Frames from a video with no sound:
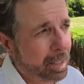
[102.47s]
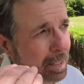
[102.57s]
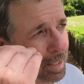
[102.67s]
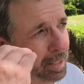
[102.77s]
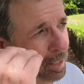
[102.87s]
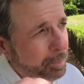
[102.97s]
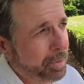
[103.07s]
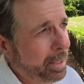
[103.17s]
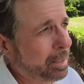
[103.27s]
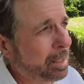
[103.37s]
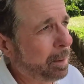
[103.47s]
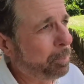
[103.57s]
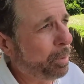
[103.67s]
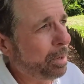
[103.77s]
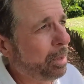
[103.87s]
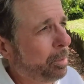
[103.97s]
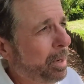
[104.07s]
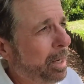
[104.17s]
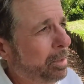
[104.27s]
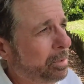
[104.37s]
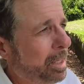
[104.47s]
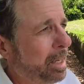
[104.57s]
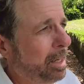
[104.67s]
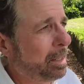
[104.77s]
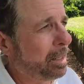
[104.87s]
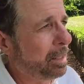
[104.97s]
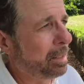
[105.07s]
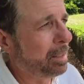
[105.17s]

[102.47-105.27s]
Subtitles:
lighting up that top part of the rhino's head and